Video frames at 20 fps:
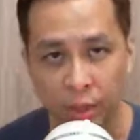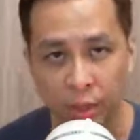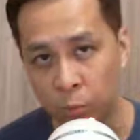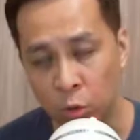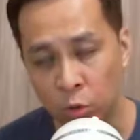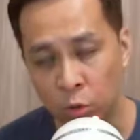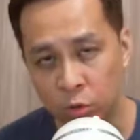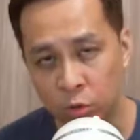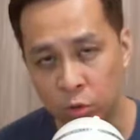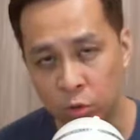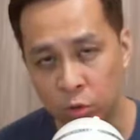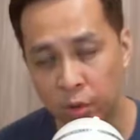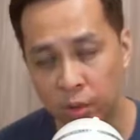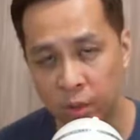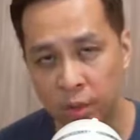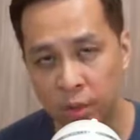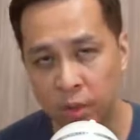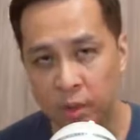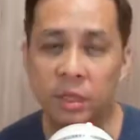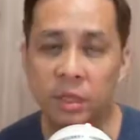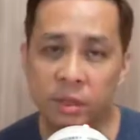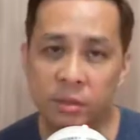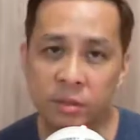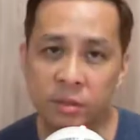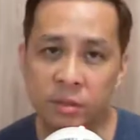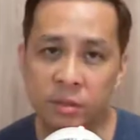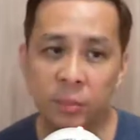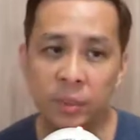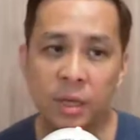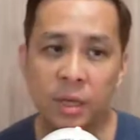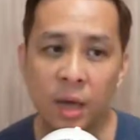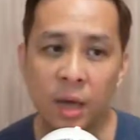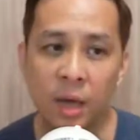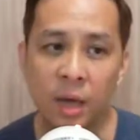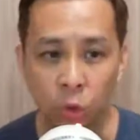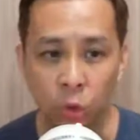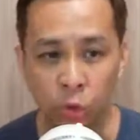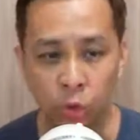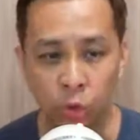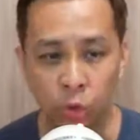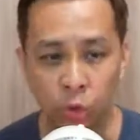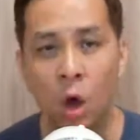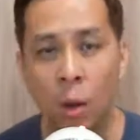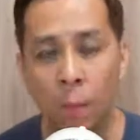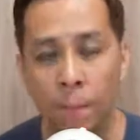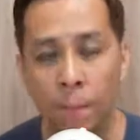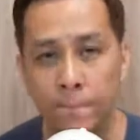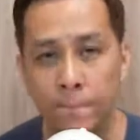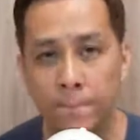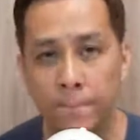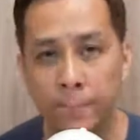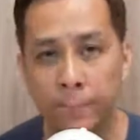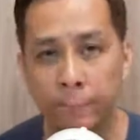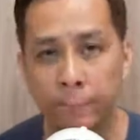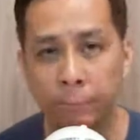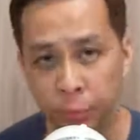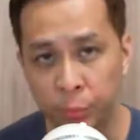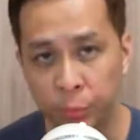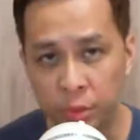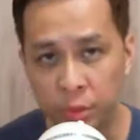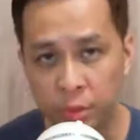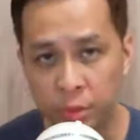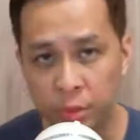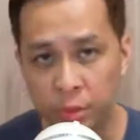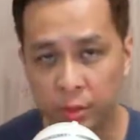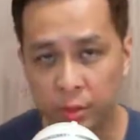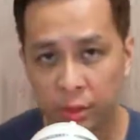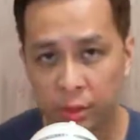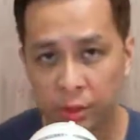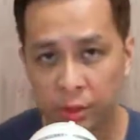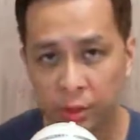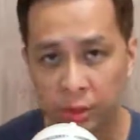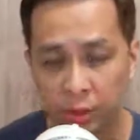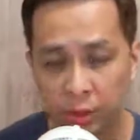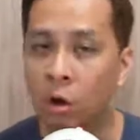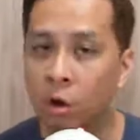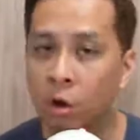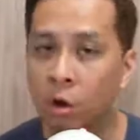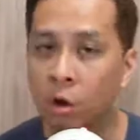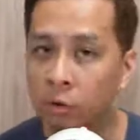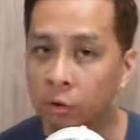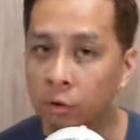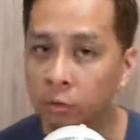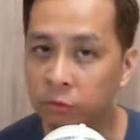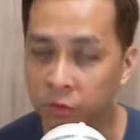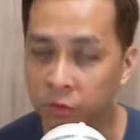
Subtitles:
like the most, or they simply are your top contributors in your